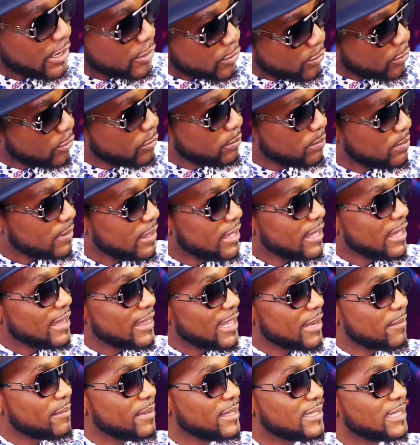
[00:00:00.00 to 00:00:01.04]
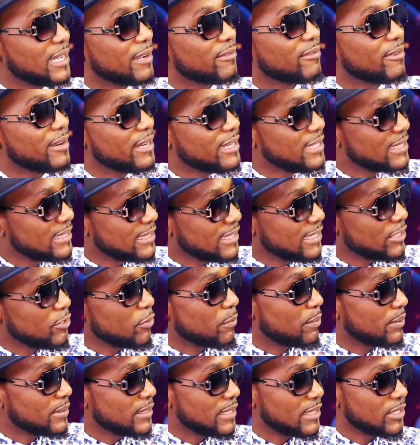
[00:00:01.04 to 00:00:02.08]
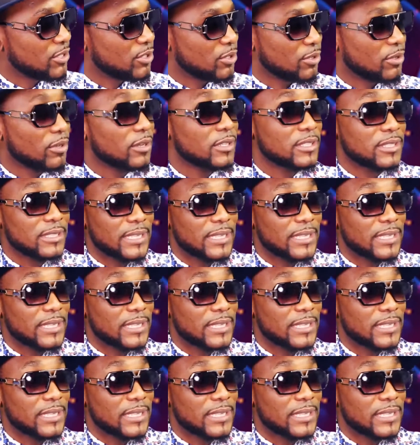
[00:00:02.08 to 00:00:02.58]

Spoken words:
my group, that means I've already seen your potential.